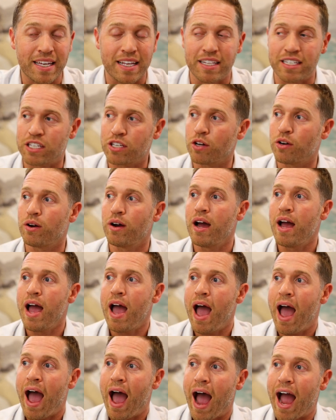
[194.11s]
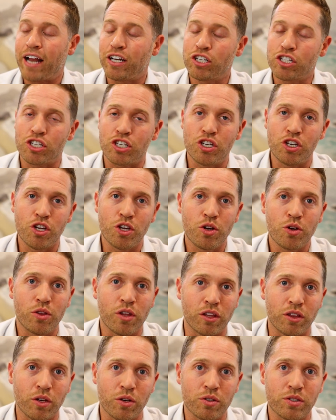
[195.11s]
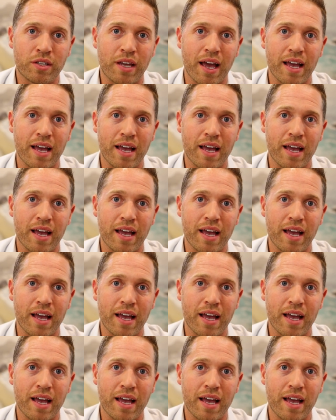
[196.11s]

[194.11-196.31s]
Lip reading: And so I just knew that those